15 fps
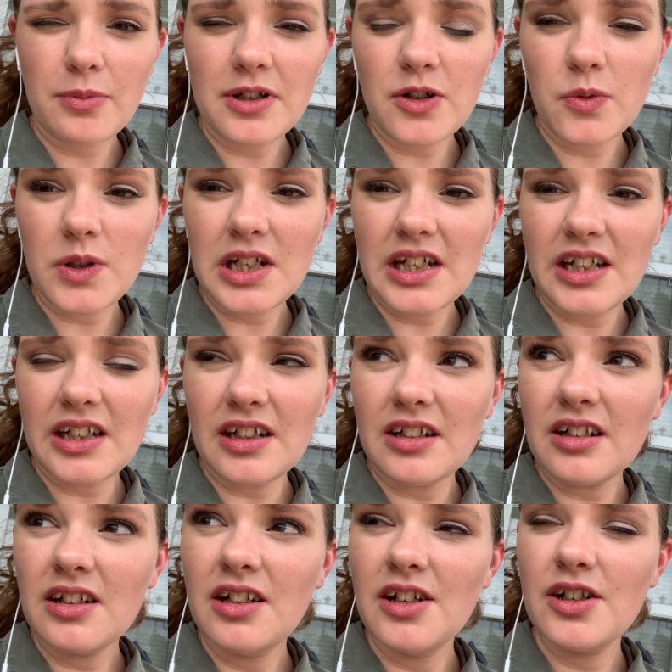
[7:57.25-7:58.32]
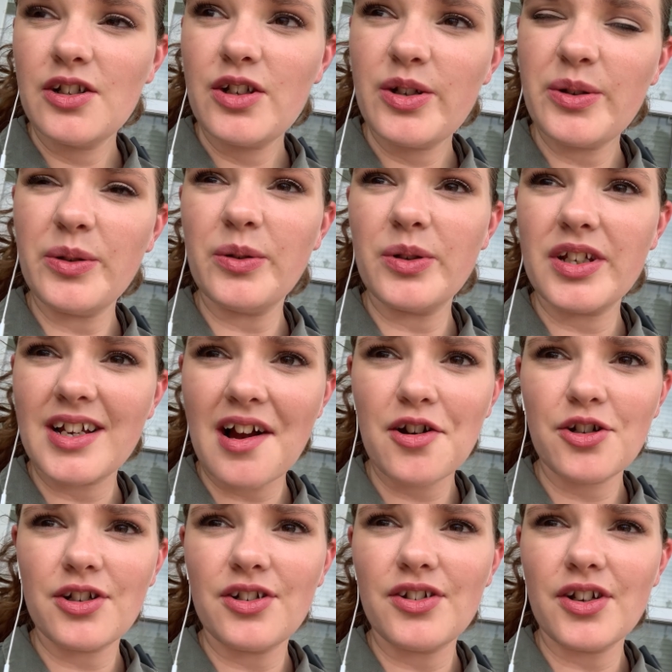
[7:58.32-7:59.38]
between two
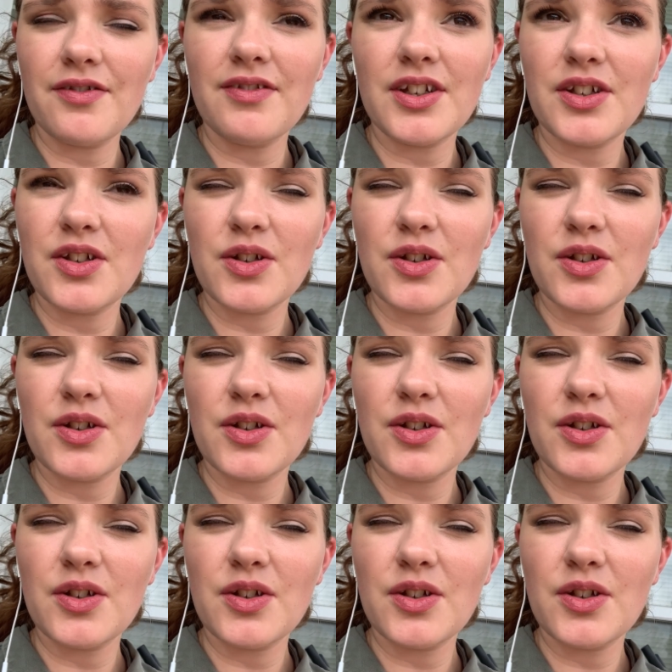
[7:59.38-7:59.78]
sections of the